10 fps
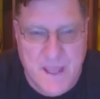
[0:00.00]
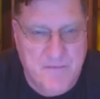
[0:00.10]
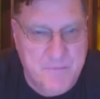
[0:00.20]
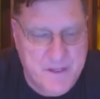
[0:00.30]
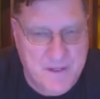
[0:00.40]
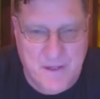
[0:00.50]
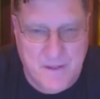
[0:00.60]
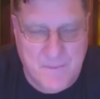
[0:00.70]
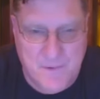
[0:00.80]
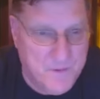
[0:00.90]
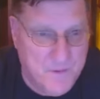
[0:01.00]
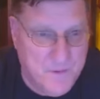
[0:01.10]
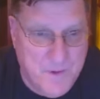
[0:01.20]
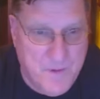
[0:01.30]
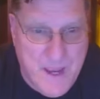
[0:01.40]
have been
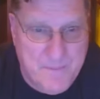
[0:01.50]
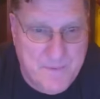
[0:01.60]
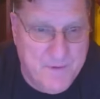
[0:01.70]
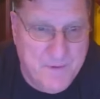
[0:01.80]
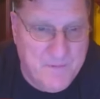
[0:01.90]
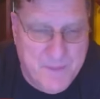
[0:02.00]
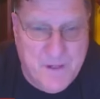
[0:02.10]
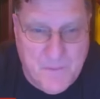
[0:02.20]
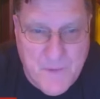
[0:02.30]
who happen to have been